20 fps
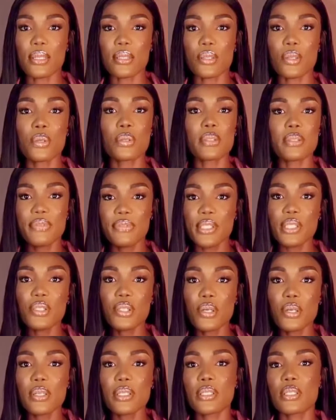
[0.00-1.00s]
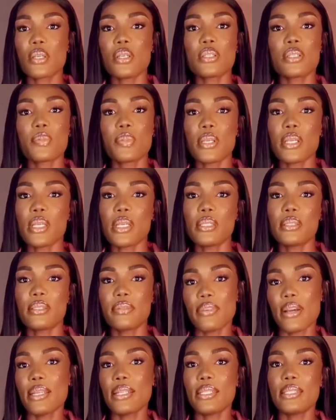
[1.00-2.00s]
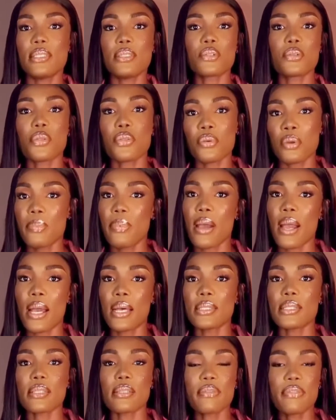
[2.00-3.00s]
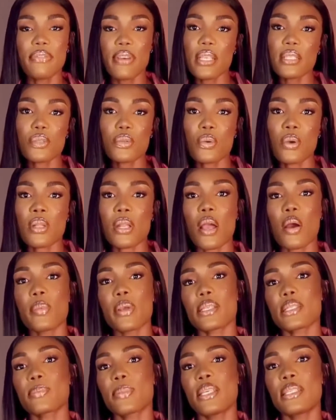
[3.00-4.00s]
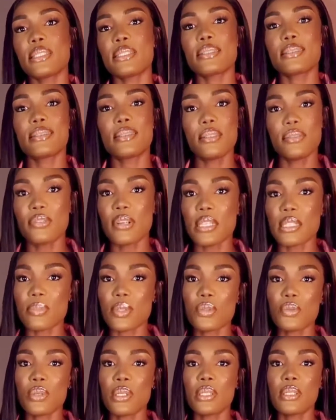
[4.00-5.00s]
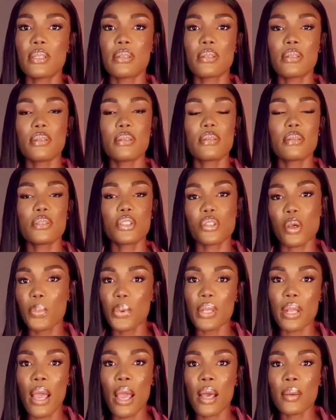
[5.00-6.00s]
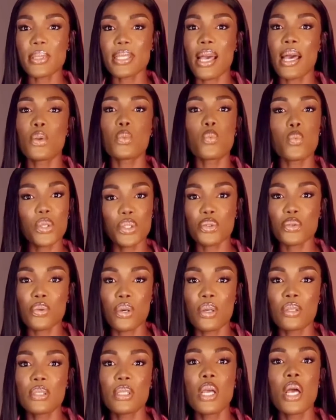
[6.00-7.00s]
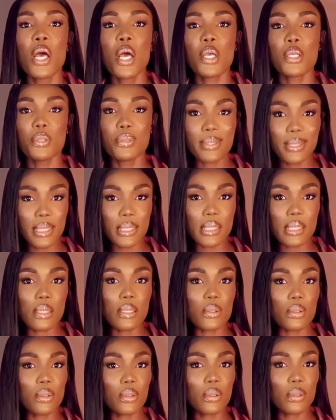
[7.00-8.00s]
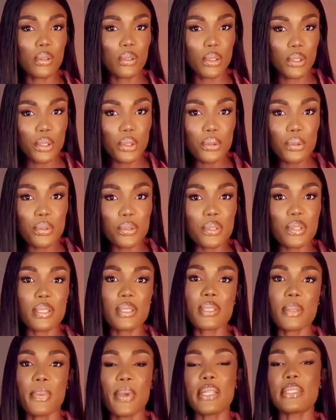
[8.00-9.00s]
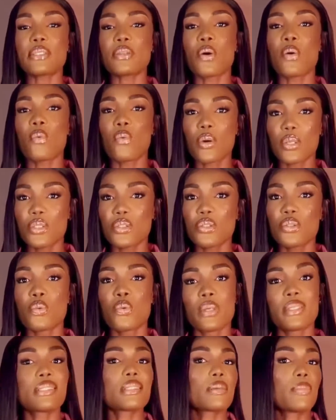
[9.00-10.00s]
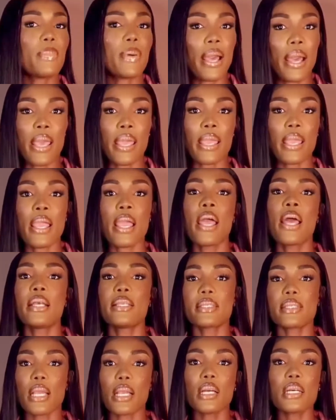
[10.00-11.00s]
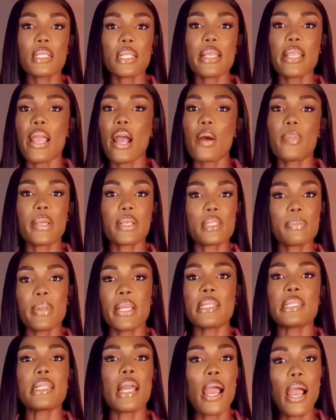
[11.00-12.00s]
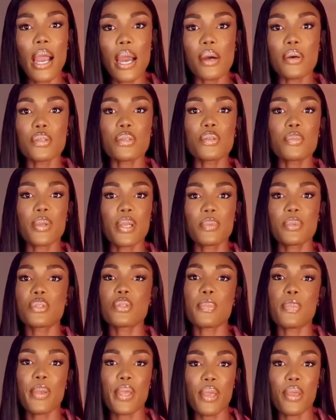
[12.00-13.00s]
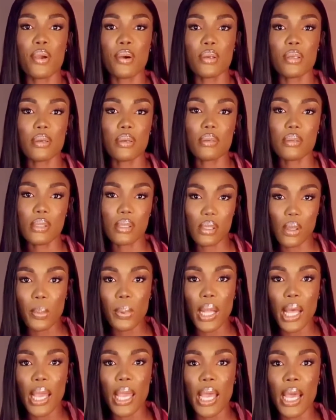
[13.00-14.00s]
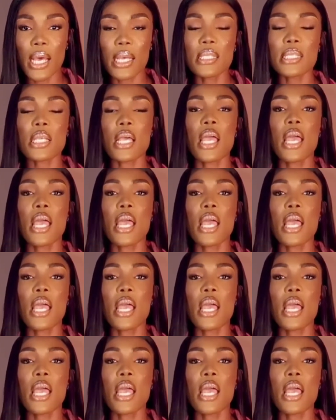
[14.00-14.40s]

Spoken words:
So the video is going to be divided into 3 parts. The first one, I'll be explaining the difference between the shopping apps and which one you need to use depending on what you want to buy. Secondly, I'll be explaining how you'll be able to pay your suppliers.